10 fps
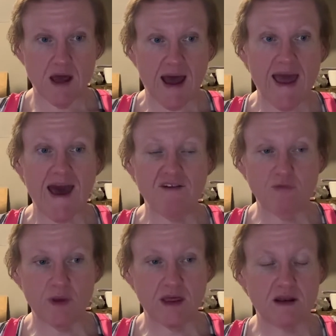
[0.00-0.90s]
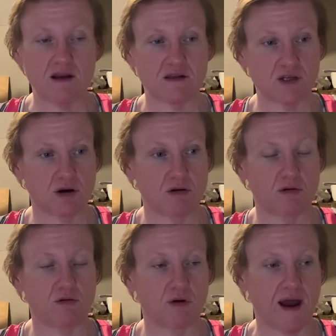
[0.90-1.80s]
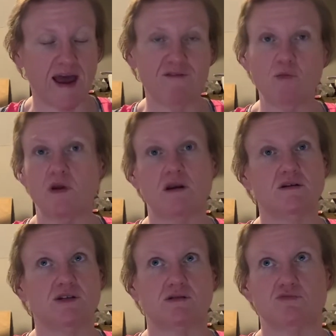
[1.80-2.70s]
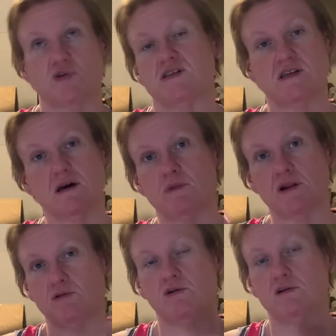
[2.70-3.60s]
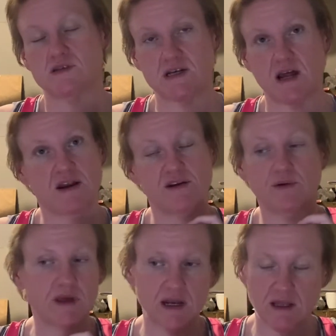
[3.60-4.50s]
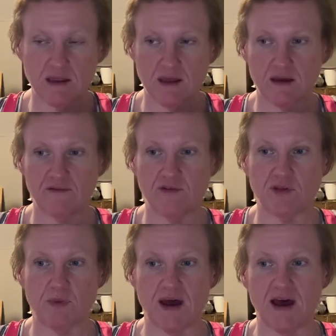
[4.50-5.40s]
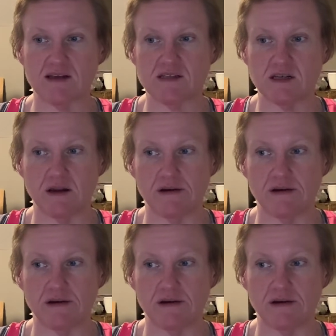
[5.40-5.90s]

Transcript: haven't been just resting on my laurels and not doing anything for the past,